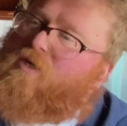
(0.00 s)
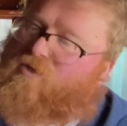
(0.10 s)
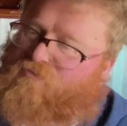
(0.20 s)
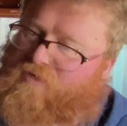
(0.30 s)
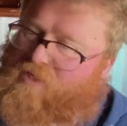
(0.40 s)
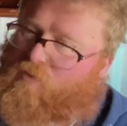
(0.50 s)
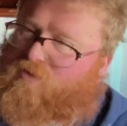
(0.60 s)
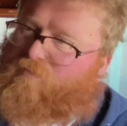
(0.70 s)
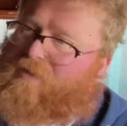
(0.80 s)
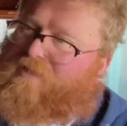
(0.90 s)
You really
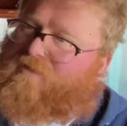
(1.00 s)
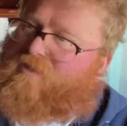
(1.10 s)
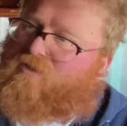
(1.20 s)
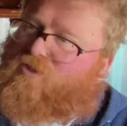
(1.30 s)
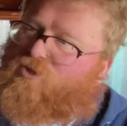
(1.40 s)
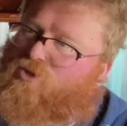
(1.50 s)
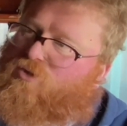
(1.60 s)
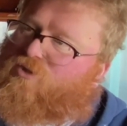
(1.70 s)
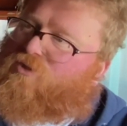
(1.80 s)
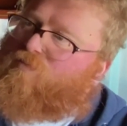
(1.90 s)
want to plant it to
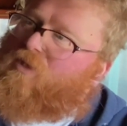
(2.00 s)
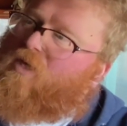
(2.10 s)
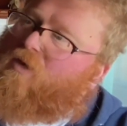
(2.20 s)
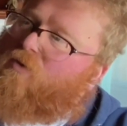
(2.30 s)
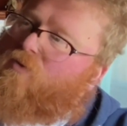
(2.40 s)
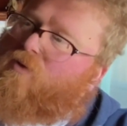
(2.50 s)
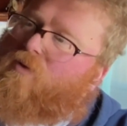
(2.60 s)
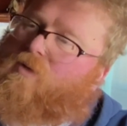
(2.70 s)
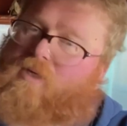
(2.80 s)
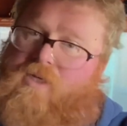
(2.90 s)
just below
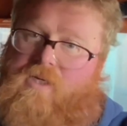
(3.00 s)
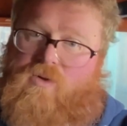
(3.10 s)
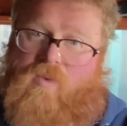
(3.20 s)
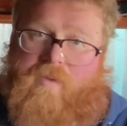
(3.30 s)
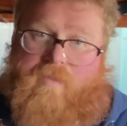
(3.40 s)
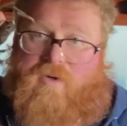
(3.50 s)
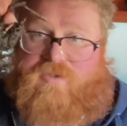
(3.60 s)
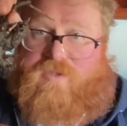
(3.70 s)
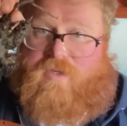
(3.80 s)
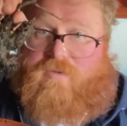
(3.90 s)
where
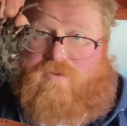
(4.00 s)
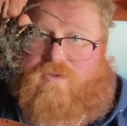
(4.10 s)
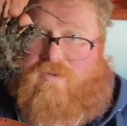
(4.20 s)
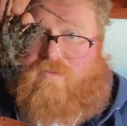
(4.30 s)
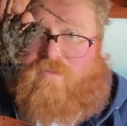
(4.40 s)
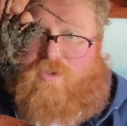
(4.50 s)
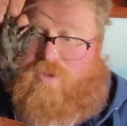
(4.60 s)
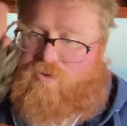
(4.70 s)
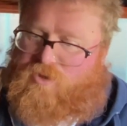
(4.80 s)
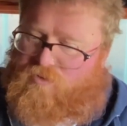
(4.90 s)
most of those
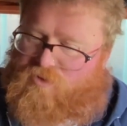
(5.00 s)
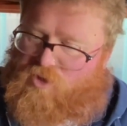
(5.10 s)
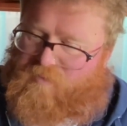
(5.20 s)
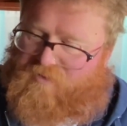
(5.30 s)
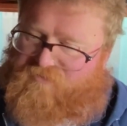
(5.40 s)
new shoots are coming